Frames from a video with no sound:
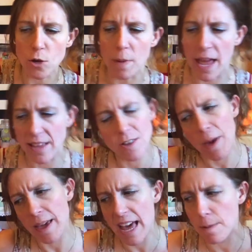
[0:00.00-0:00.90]
You
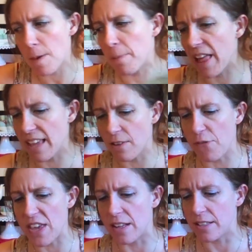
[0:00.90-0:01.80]
might kind of be playing the
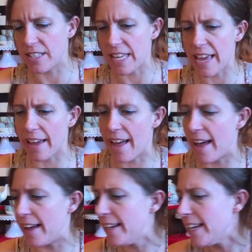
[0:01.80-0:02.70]
field, seeing,
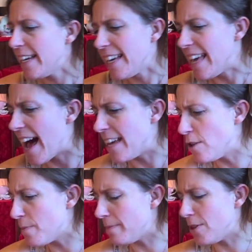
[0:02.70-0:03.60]
you
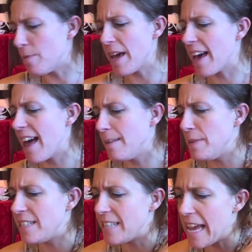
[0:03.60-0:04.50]
might kind of
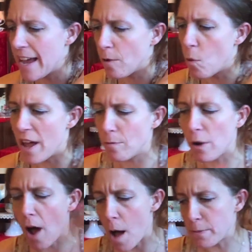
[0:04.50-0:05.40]
be seeing
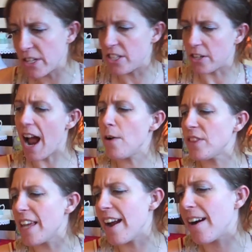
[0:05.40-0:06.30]
what options are
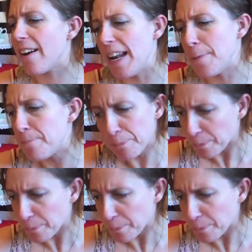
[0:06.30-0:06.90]
out there. And